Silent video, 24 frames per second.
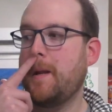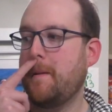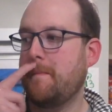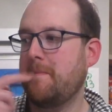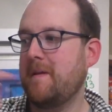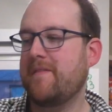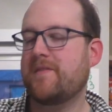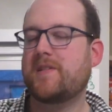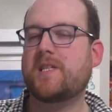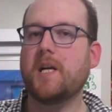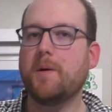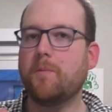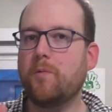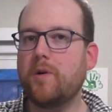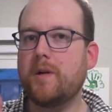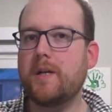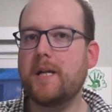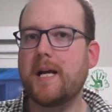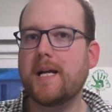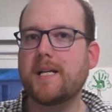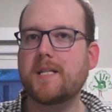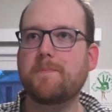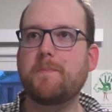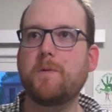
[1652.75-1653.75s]
If someone
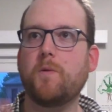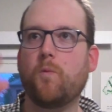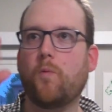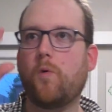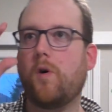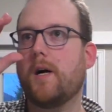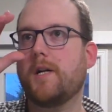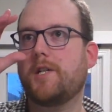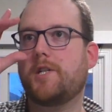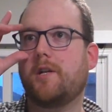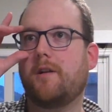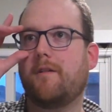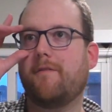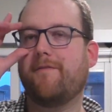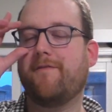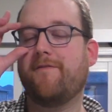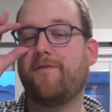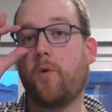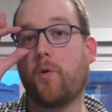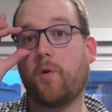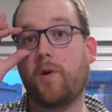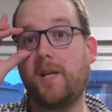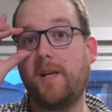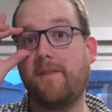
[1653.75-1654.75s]
has been watching
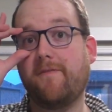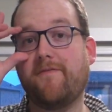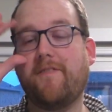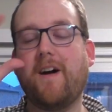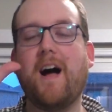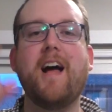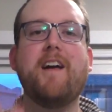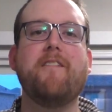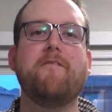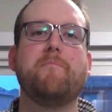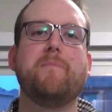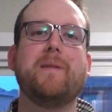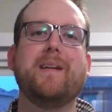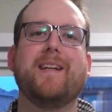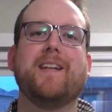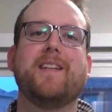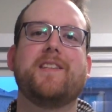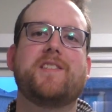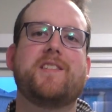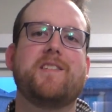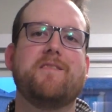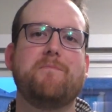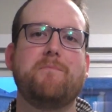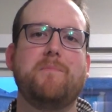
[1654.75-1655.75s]
45
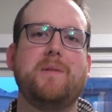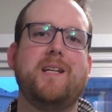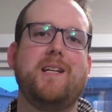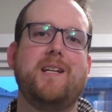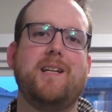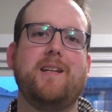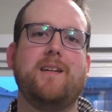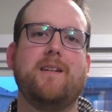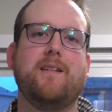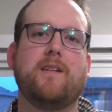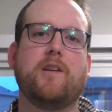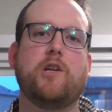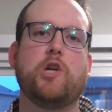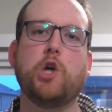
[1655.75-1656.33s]
minutes of me